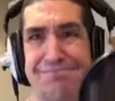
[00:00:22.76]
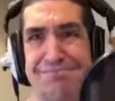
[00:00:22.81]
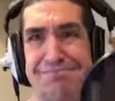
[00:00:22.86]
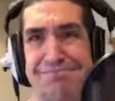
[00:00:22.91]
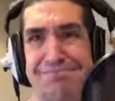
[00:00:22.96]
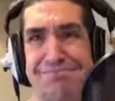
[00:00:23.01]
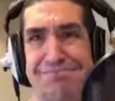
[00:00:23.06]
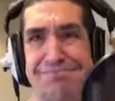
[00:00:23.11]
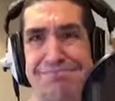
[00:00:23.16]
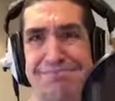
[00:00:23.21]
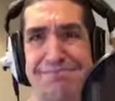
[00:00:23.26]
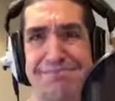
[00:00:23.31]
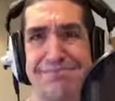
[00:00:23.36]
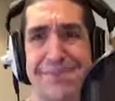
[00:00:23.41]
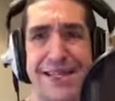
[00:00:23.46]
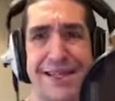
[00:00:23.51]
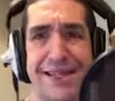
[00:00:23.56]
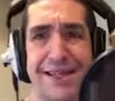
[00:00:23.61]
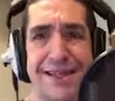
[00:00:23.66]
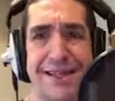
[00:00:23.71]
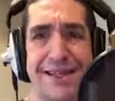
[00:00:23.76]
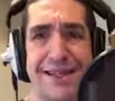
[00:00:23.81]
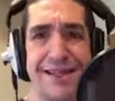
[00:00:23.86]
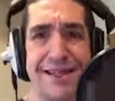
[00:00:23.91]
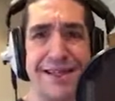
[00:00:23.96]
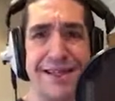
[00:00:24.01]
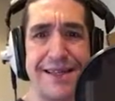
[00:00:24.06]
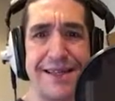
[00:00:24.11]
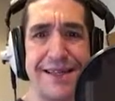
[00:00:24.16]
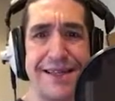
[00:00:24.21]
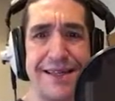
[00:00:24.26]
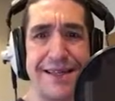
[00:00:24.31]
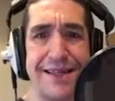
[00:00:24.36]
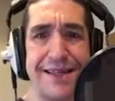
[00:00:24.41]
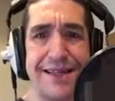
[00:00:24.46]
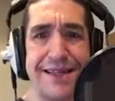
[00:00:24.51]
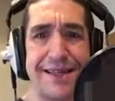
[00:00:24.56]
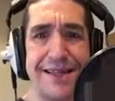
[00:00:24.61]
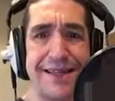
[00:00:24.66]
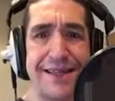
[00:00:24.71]

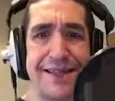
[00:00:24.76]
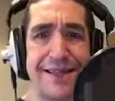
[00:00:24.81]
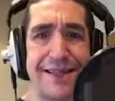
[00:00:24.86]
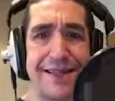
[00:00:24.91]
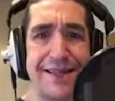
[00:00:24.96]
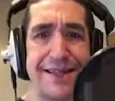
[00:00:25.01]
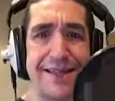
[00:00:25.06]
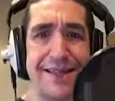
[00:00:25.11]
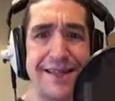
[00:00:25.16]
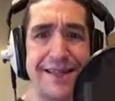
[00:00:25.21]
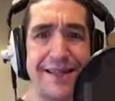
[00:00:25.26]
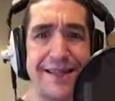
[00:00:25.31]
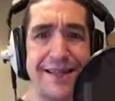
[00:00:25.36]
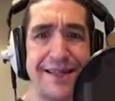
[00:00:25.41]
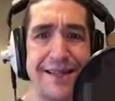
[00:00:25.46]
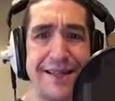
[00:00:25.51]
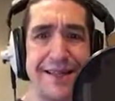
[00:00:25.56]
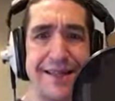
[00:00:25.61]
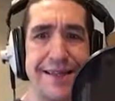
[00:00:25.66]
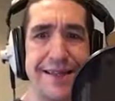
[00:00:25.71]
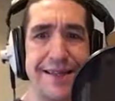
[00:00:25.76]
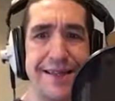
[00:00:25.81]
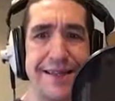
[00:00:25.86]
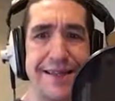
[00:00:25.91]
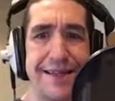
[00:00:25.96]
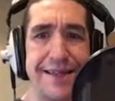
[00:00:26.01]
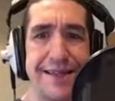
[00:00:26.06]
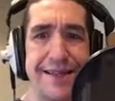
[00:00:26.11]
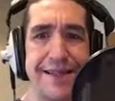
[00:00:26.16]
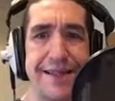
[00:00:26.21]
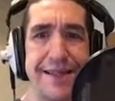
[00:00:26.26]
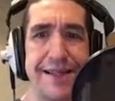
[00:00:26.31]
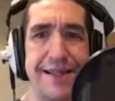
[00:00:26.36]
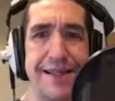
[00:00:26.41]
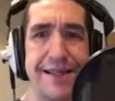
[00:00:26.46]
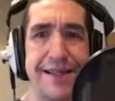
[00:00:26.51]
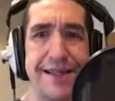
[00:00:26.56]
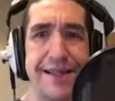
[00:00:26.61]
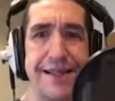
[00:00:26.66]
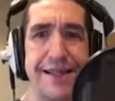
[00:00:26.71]

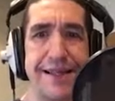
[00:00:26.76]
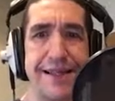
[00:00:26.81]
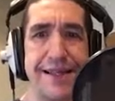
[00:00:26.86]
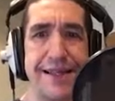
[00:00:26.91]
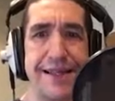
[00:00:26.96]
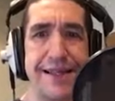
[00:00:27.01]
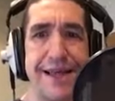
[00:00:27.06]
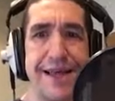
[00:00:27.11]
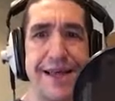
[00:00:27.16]
The person shown says nothing.